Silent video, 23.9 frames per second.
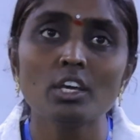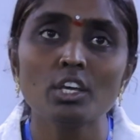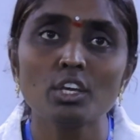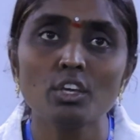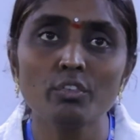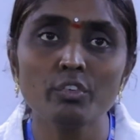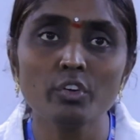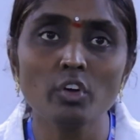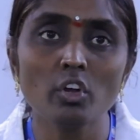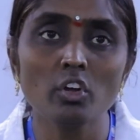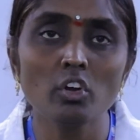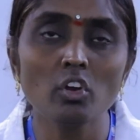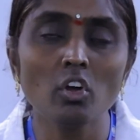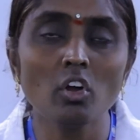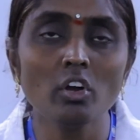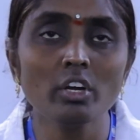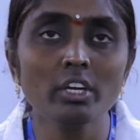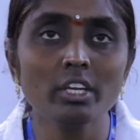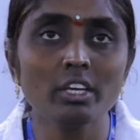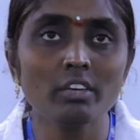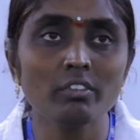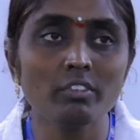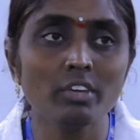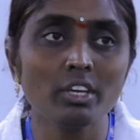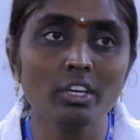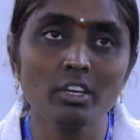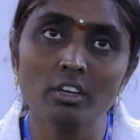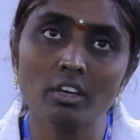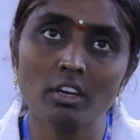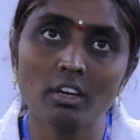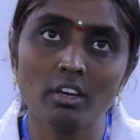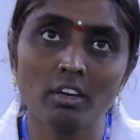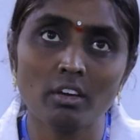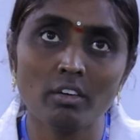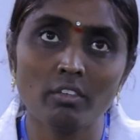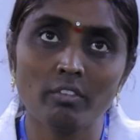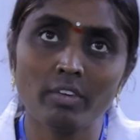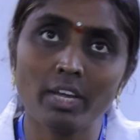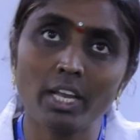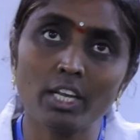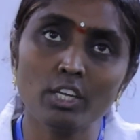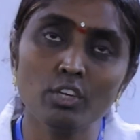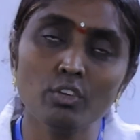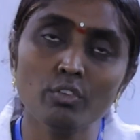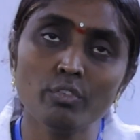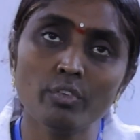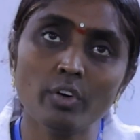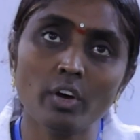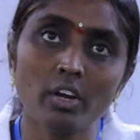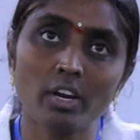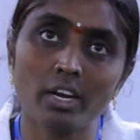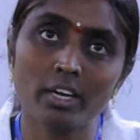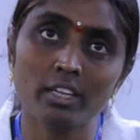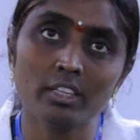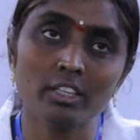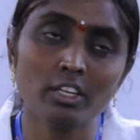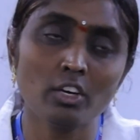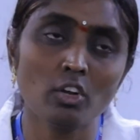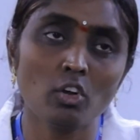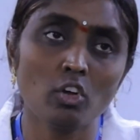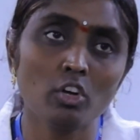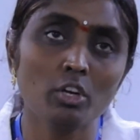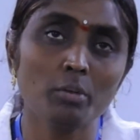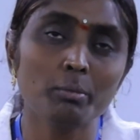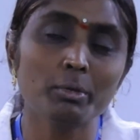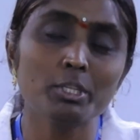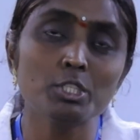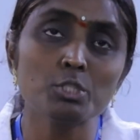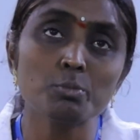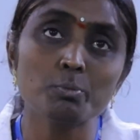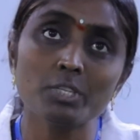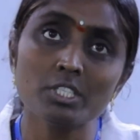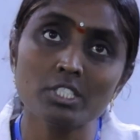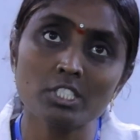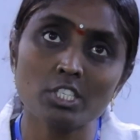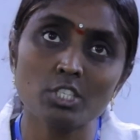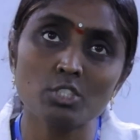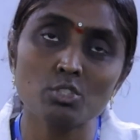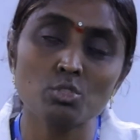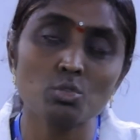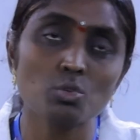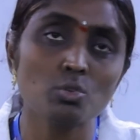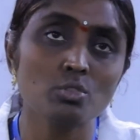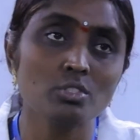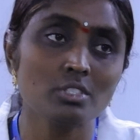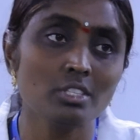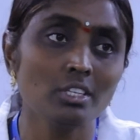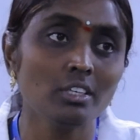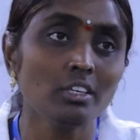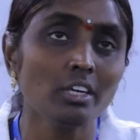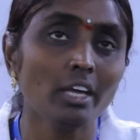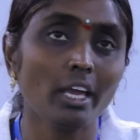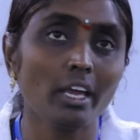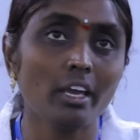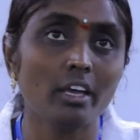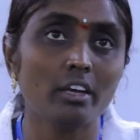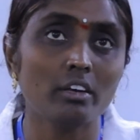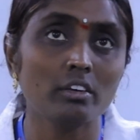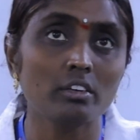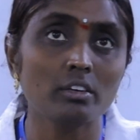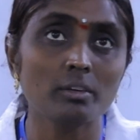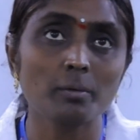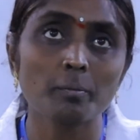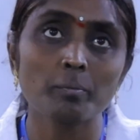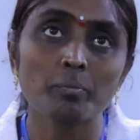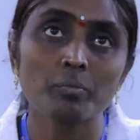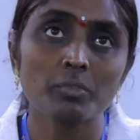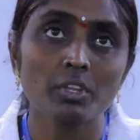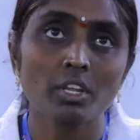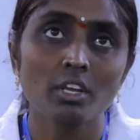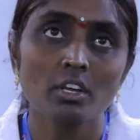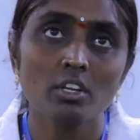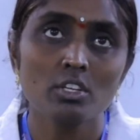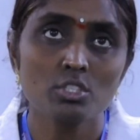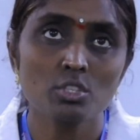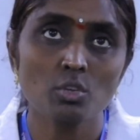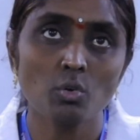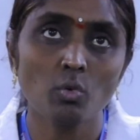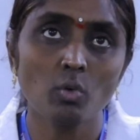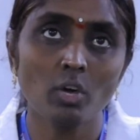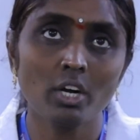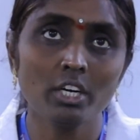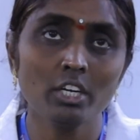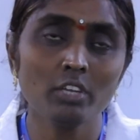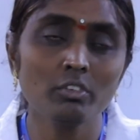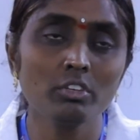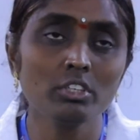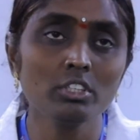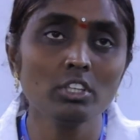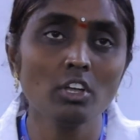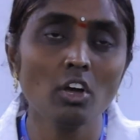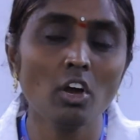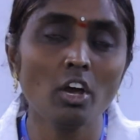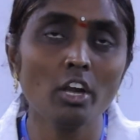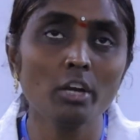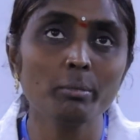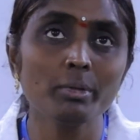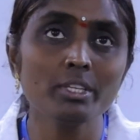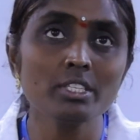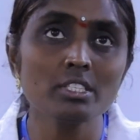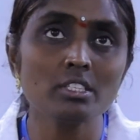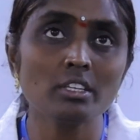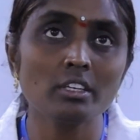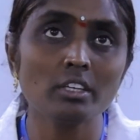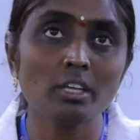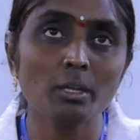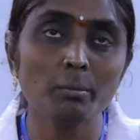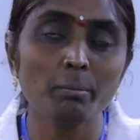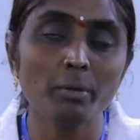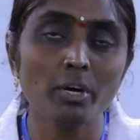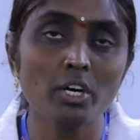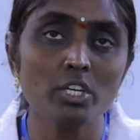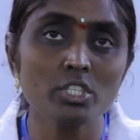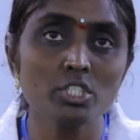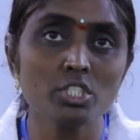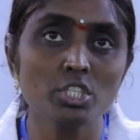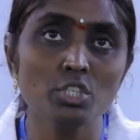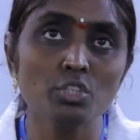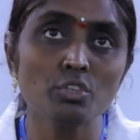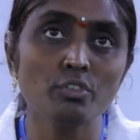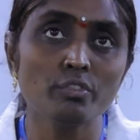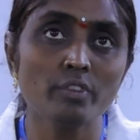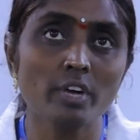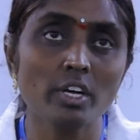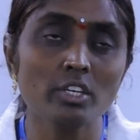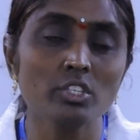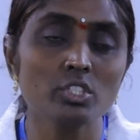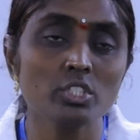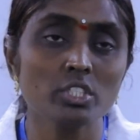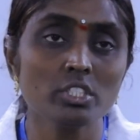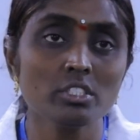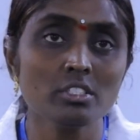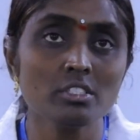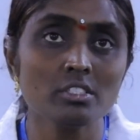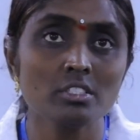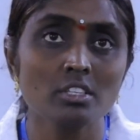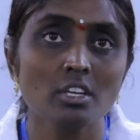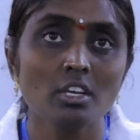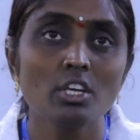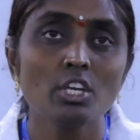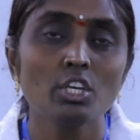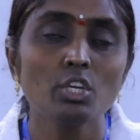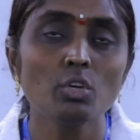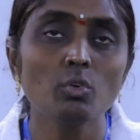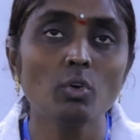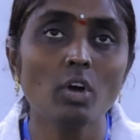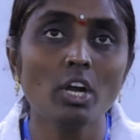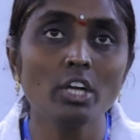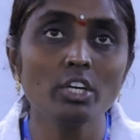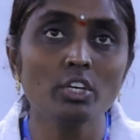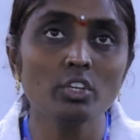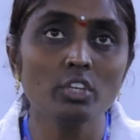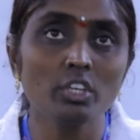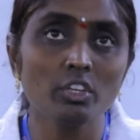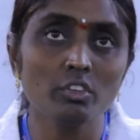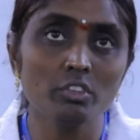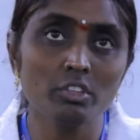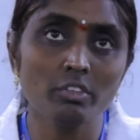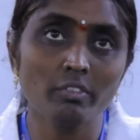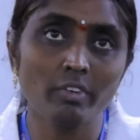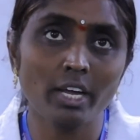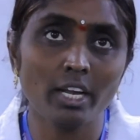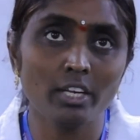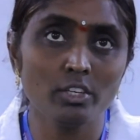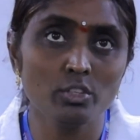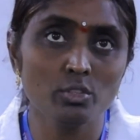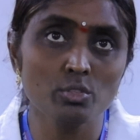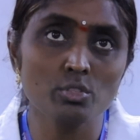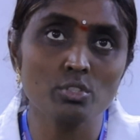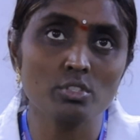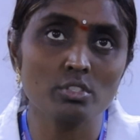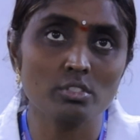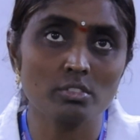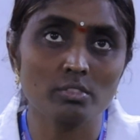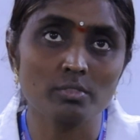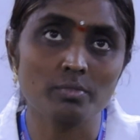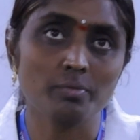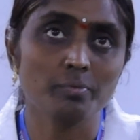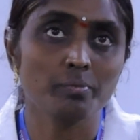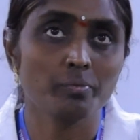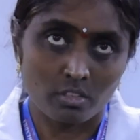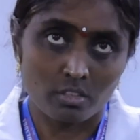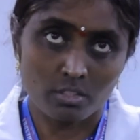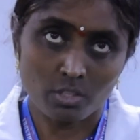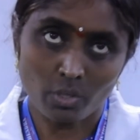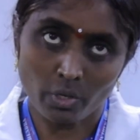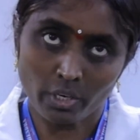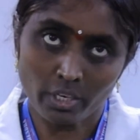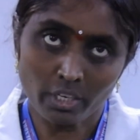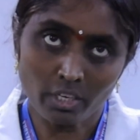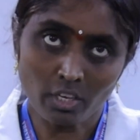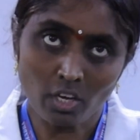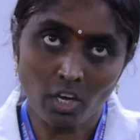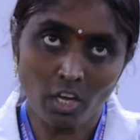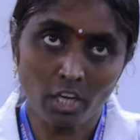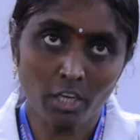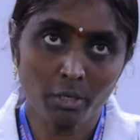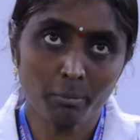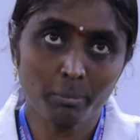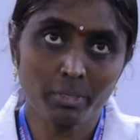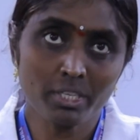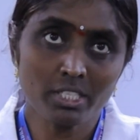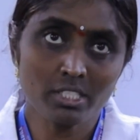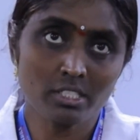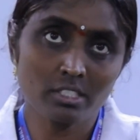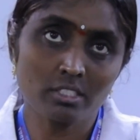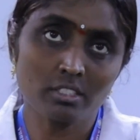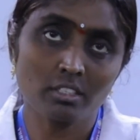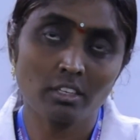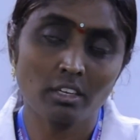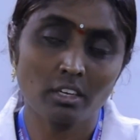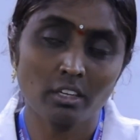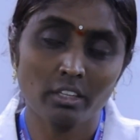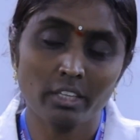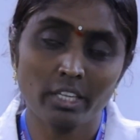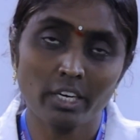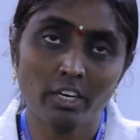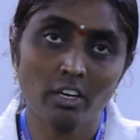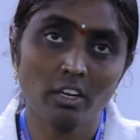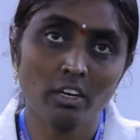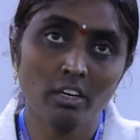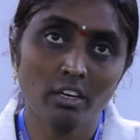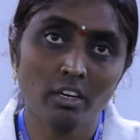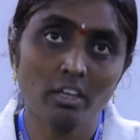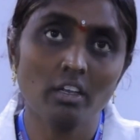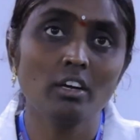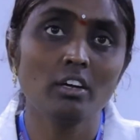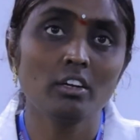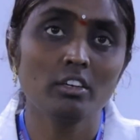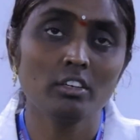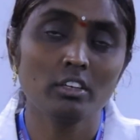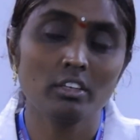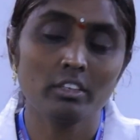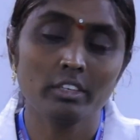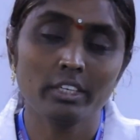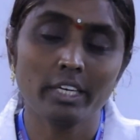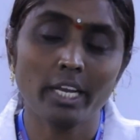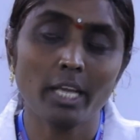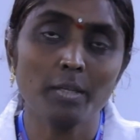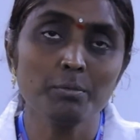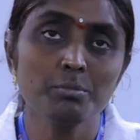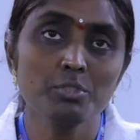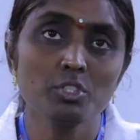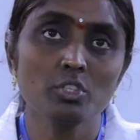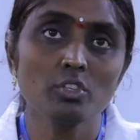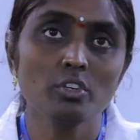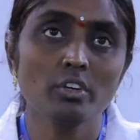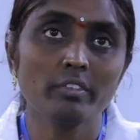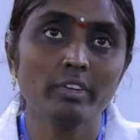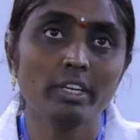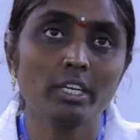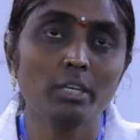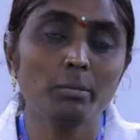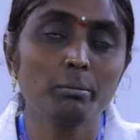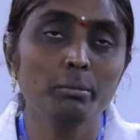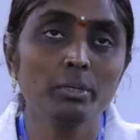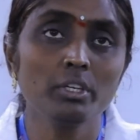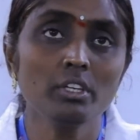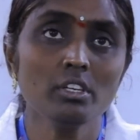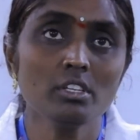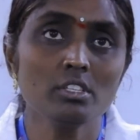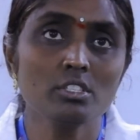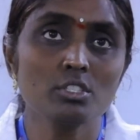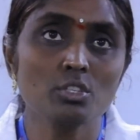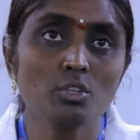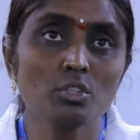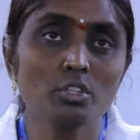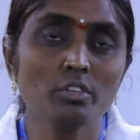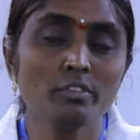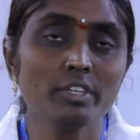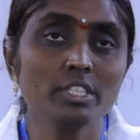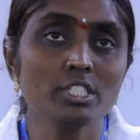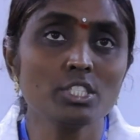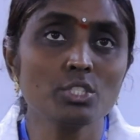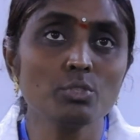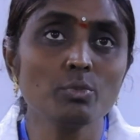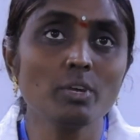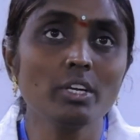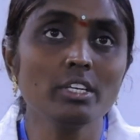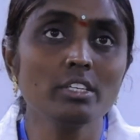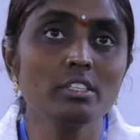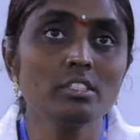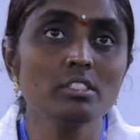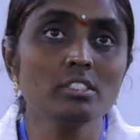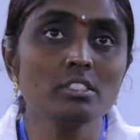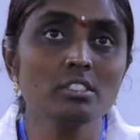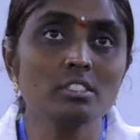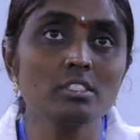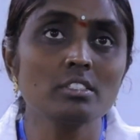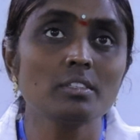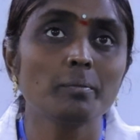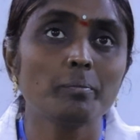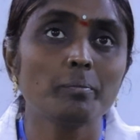if you are not giving value for another argument, means it shows the error. So whatever the arguments that are passed into functions, you want to give the values. So in arguments, there are types are available. So the first one is